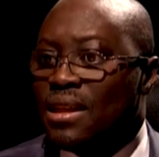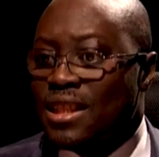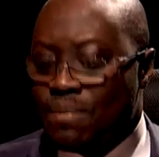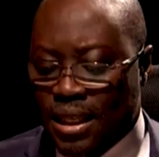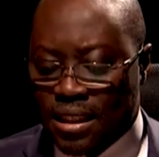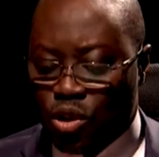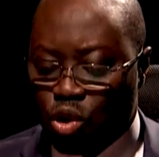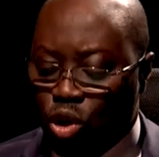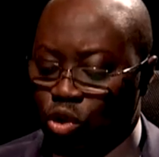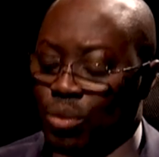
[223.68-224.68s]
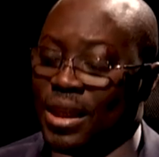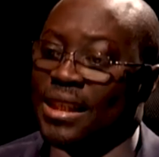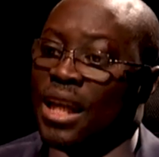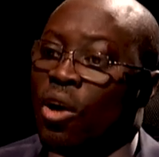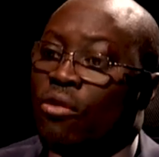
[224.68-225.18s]
this budget is going to be a
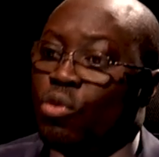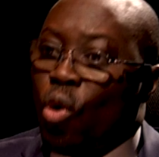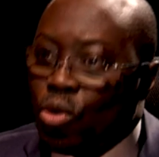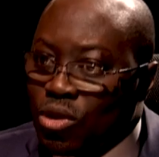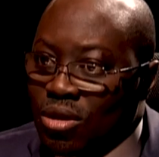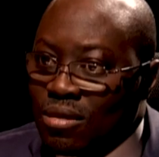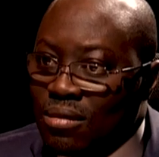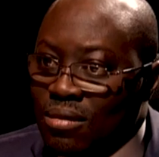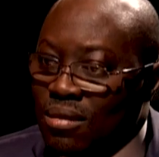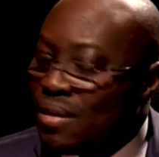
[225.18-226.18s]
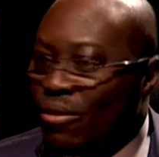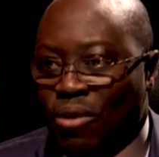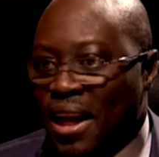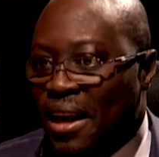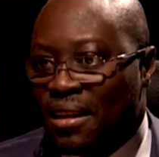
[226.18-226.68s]
year of roads.
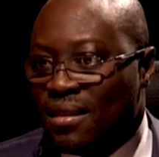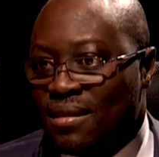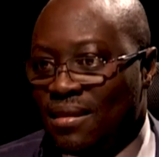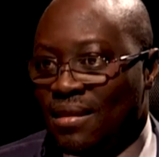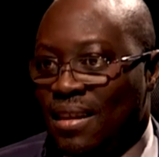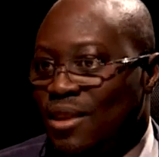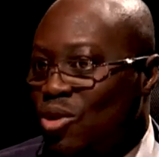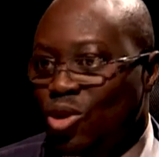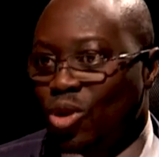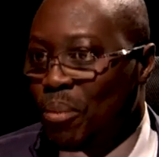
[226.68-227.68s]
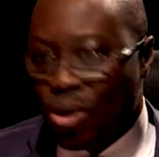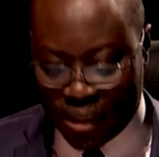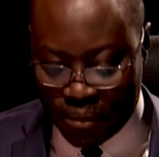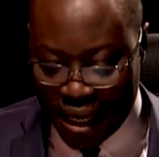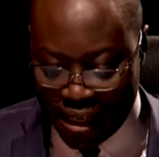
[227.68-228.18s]
Forget it. It's not
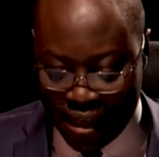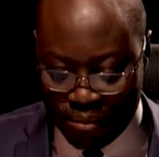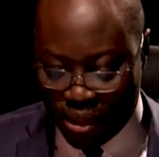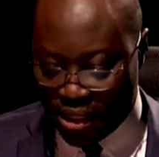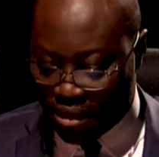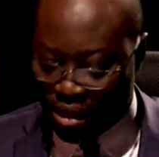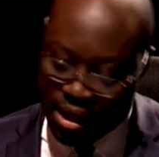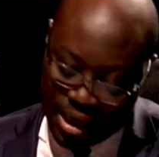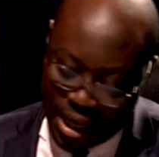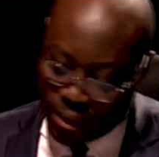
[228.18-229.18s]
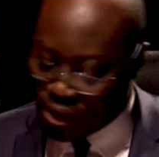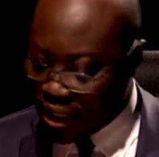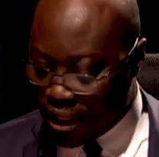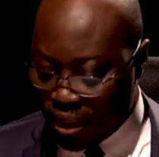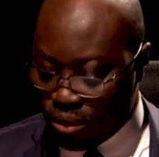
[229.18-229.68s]
supported by the numbers. And I'll
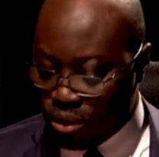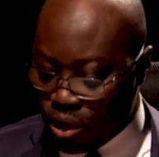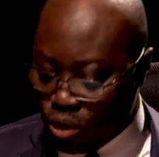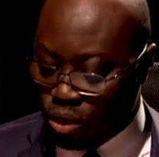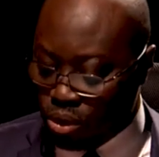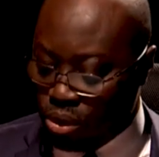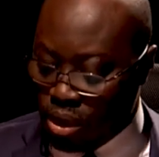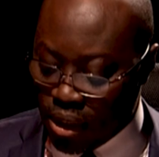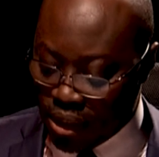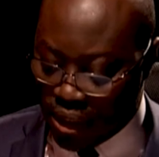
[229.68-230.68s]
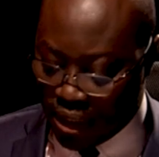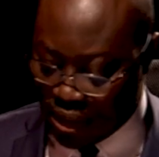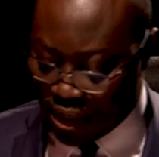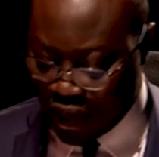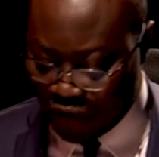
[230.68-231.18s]
take you into the
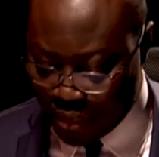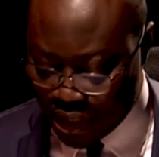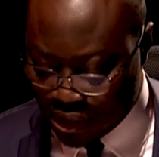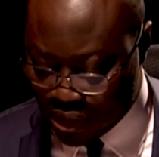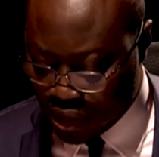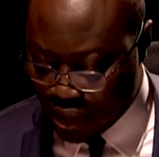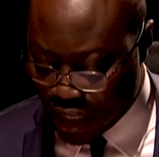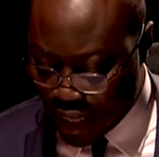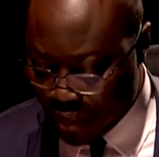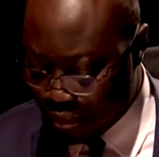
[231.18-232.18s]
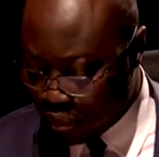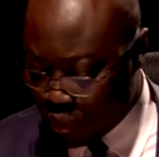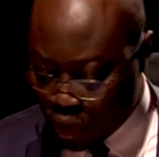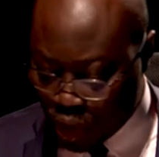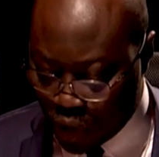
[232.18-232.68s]
government
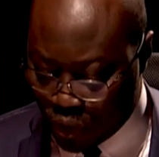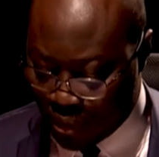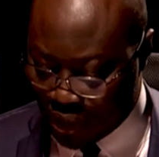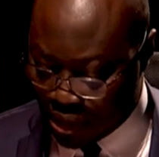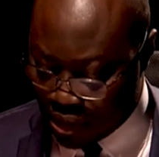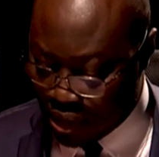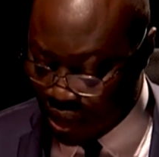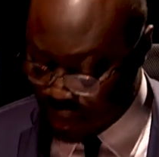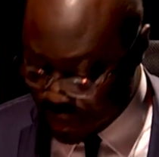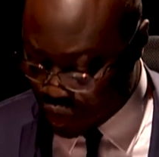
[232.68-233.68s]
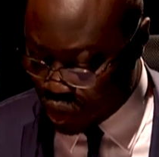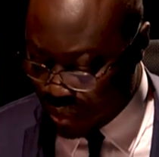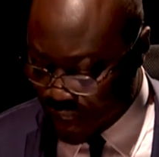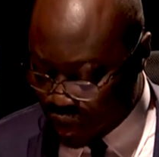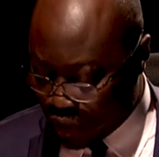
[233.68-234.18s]
document. This is not
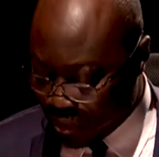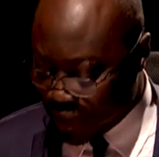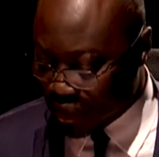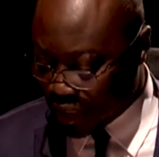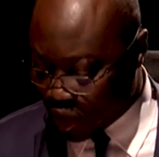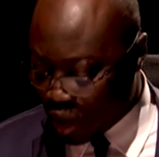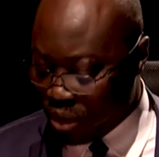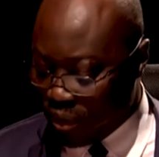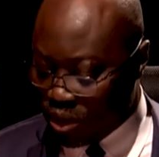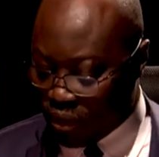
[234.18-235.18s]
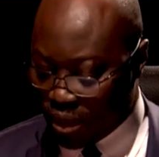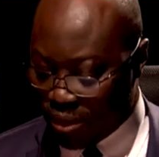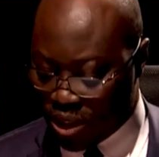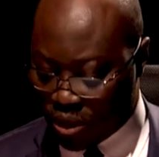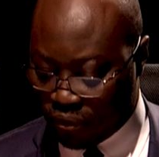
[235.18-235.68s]
my document, it's the document of the
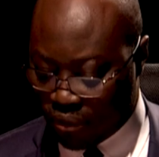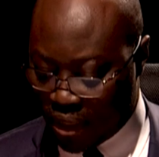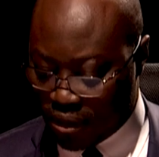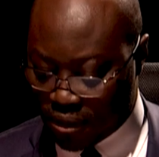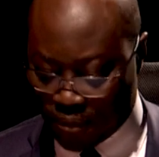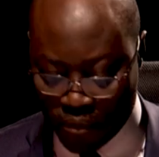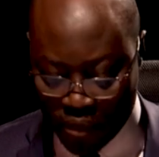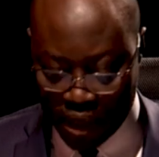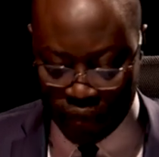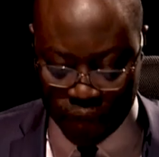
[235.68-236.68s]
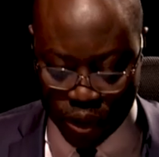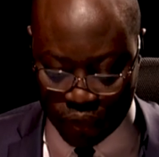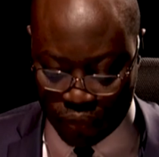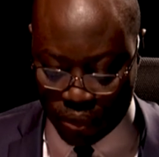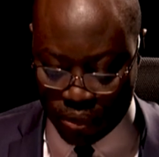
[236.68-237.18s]
Minister of Finance. And first
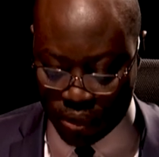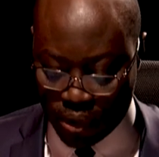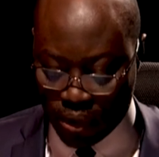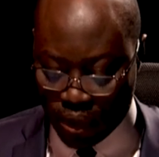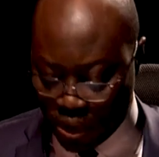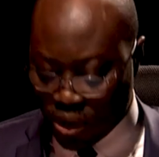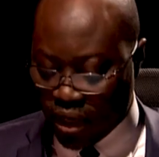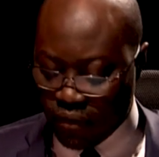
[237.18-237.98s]
of all, you can